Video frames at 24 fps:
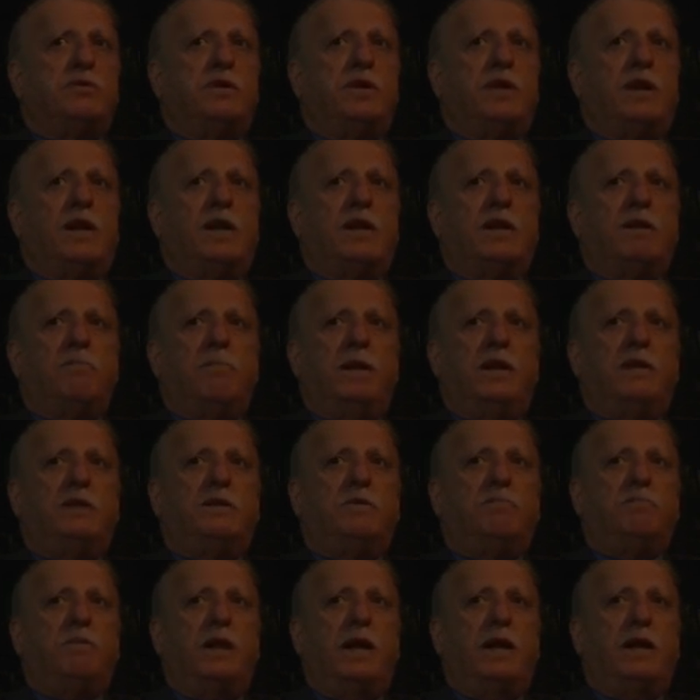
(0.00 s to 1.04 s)
to Iraq
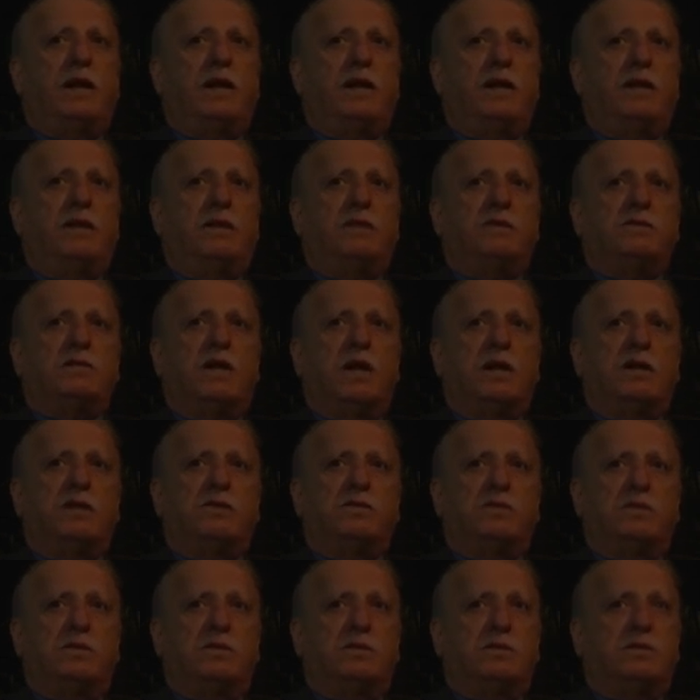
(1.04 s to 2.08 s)
meant breaking the
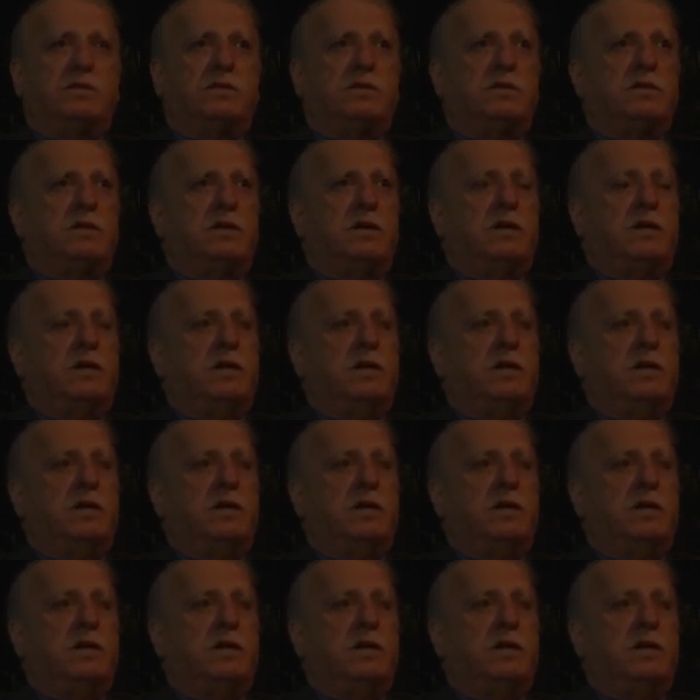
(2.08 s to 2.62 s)
sanctions.